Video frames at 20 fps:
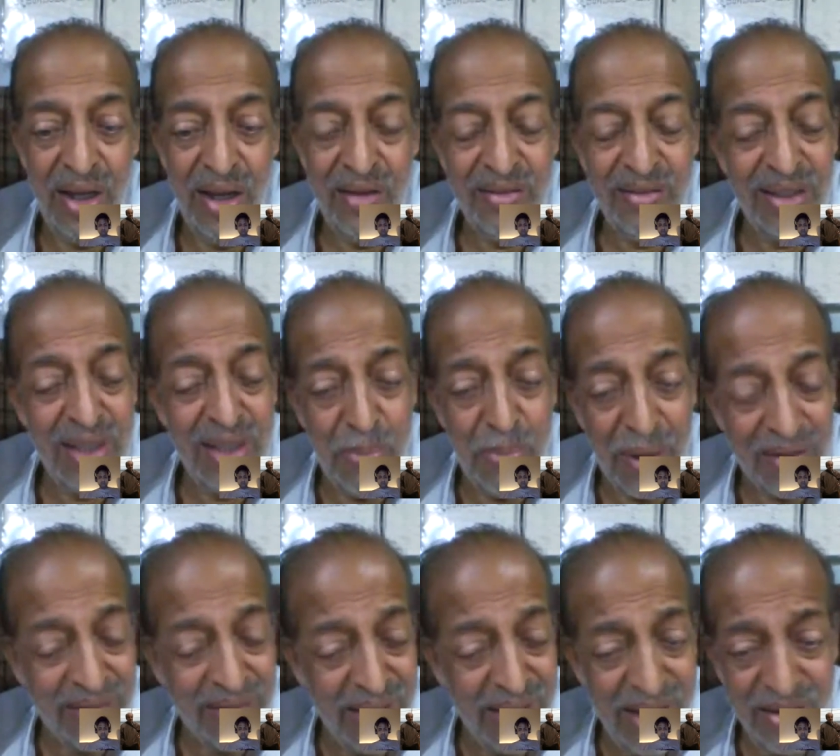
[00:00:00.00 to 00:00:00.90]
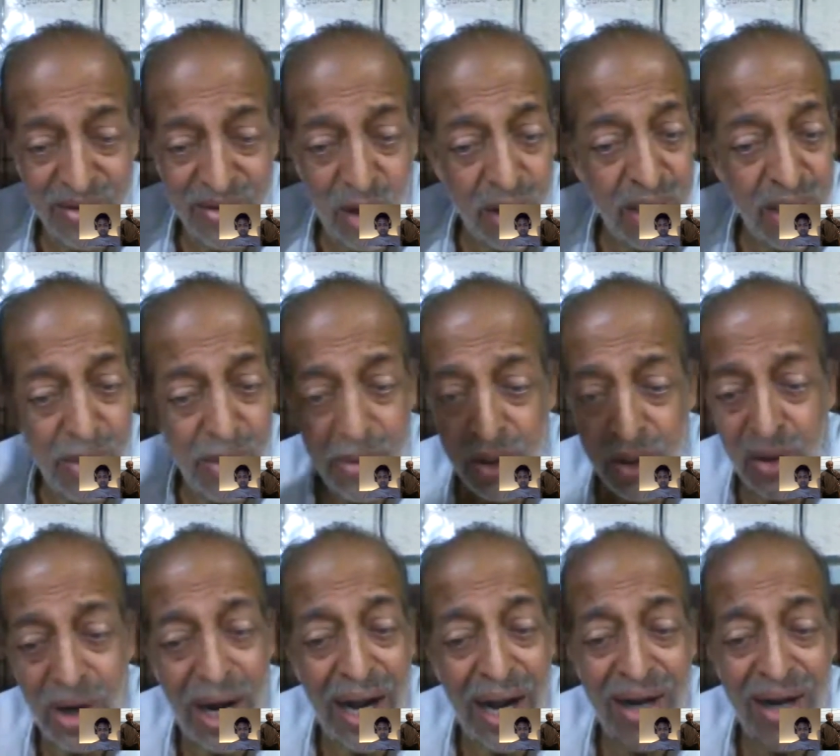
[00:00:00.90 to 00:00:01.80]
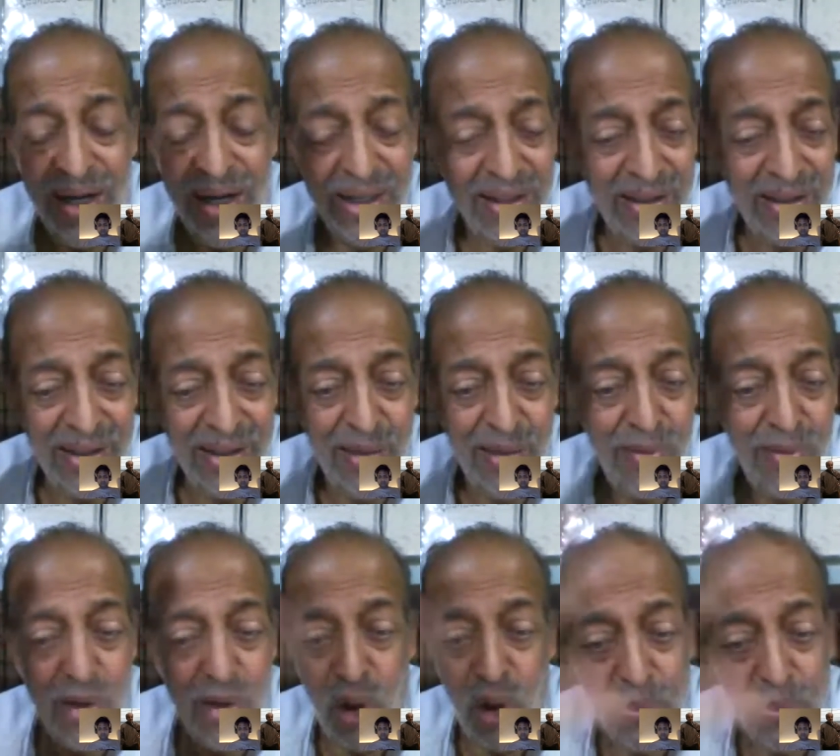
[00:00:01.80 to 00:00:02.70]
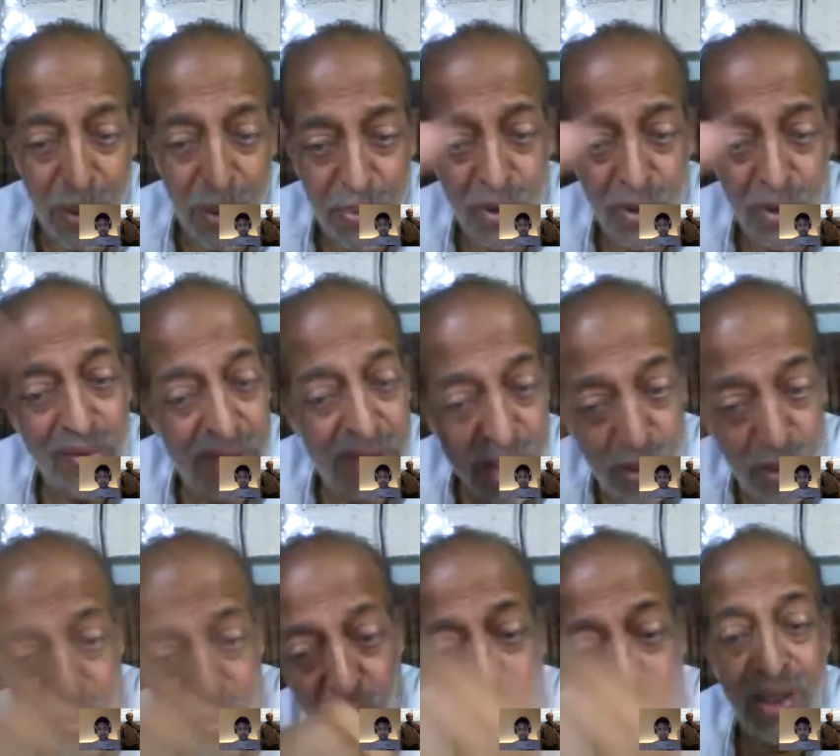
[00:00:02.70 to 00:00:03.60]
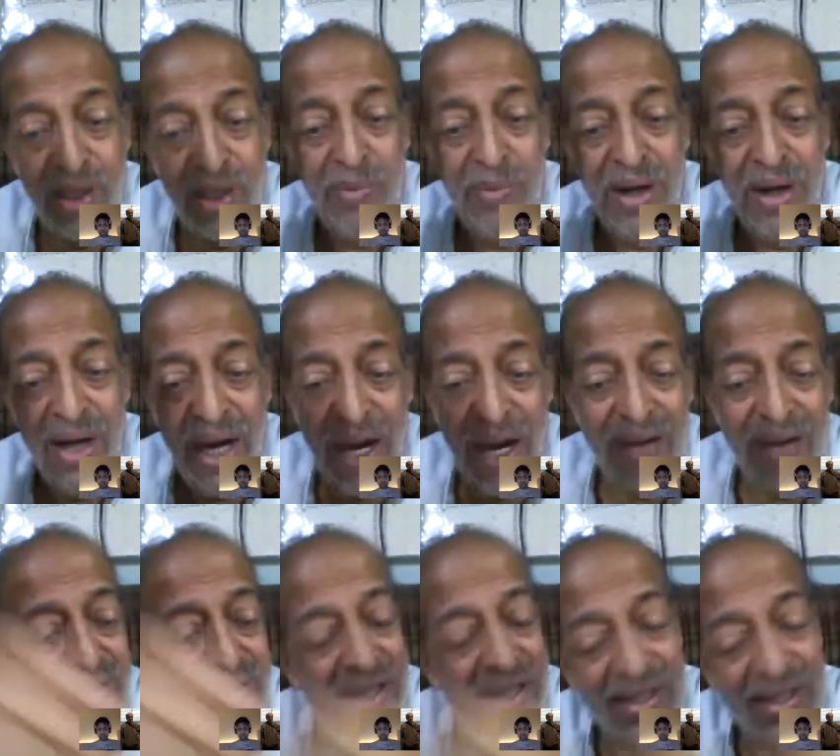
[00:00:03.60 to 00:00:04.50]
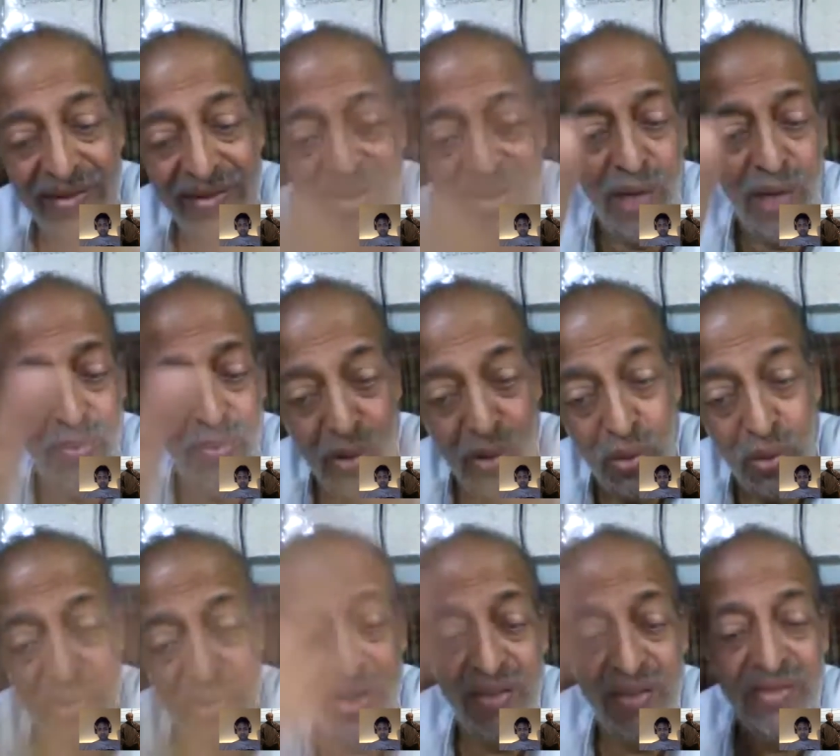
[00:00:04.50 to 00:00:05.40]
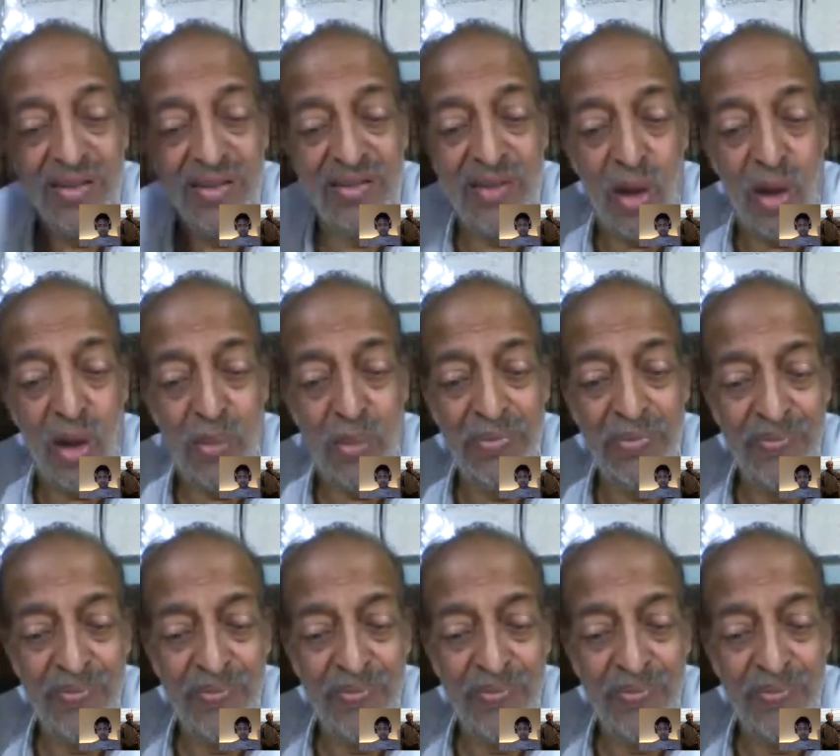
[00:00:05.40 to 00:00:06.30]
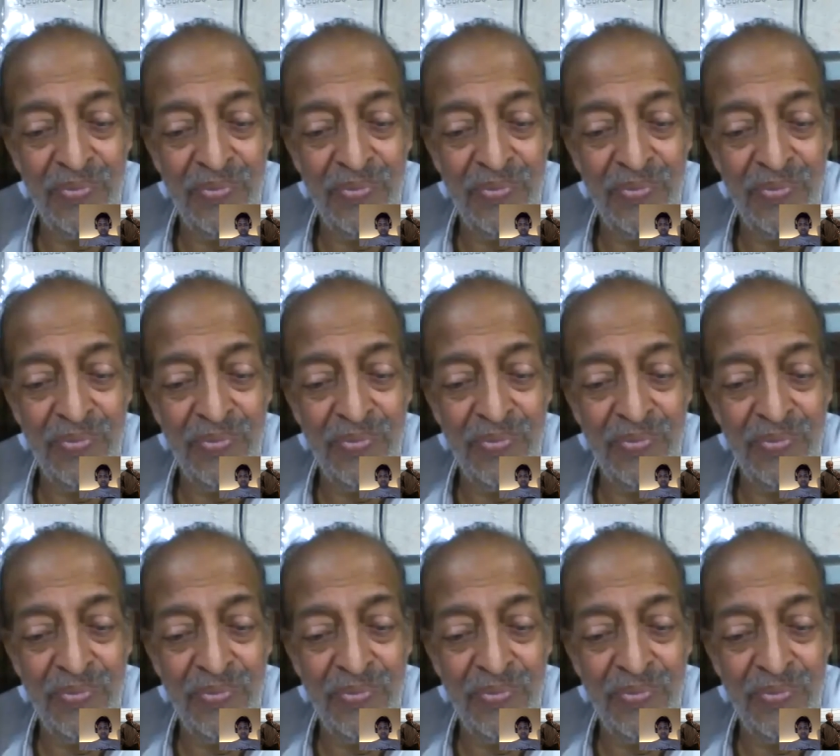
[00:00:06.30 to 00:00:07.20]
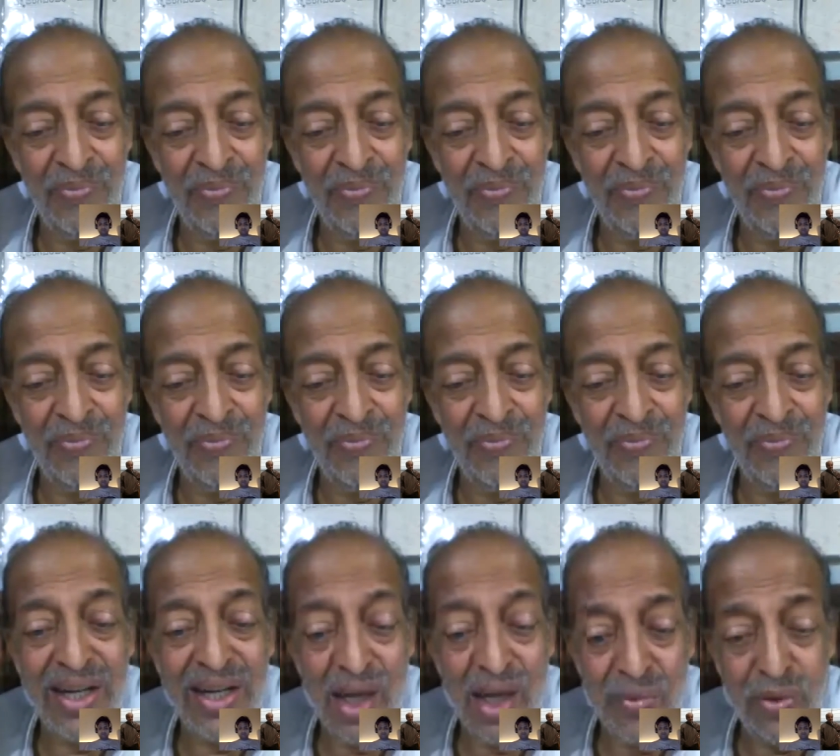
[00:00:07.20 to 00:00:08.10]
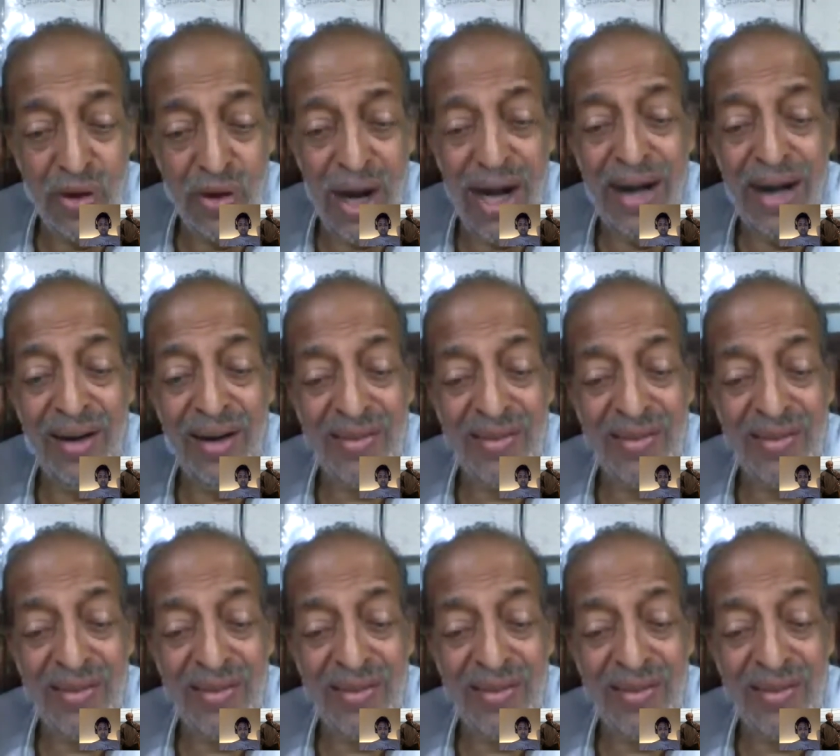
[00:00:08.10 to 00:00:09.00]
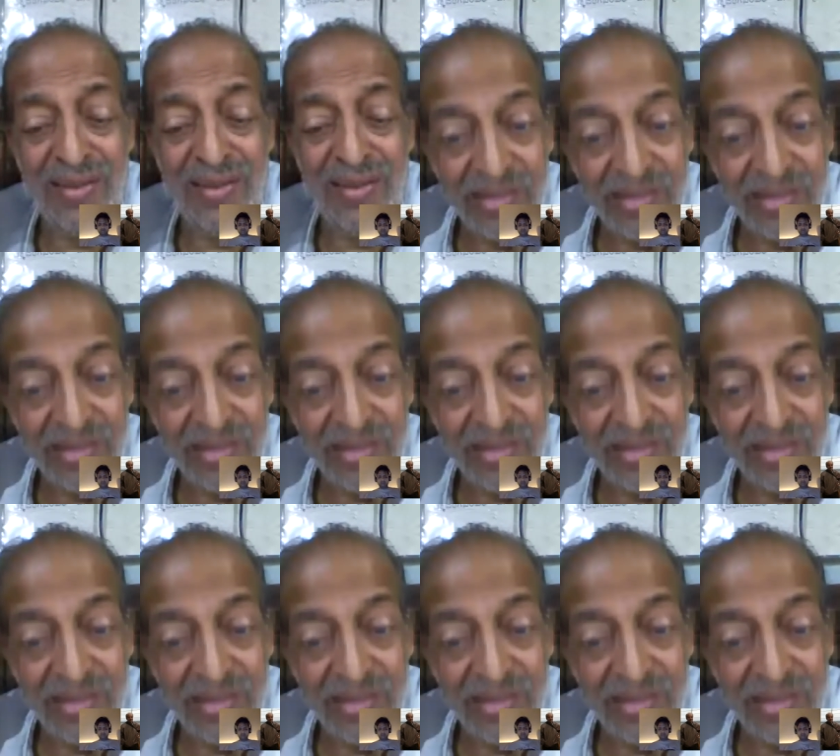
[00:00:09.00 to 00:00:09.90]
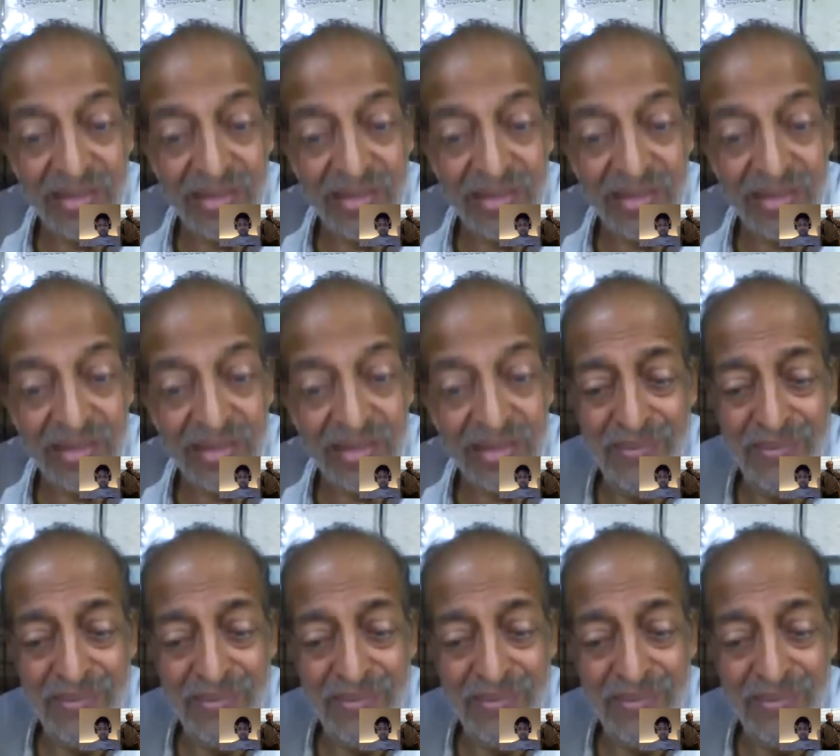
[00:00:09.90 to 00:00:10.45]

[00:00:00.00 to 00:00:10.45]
Say the person is not able to handle it, we don't promote, we demote them and say it is enough, you do just this job. You are not intelligent enough to handle such things. Same way.